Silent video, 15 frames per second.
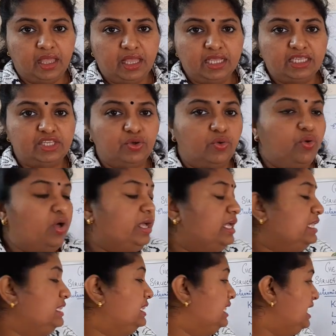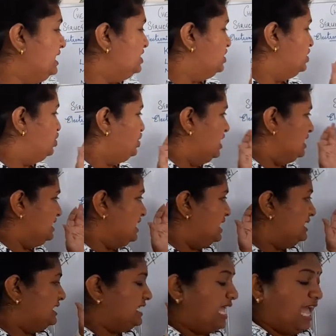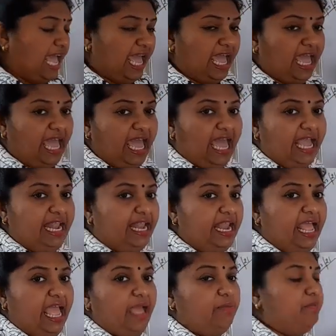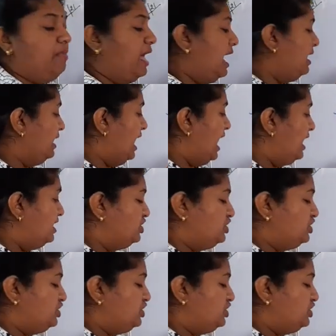So, these shells, that is K, L, M and N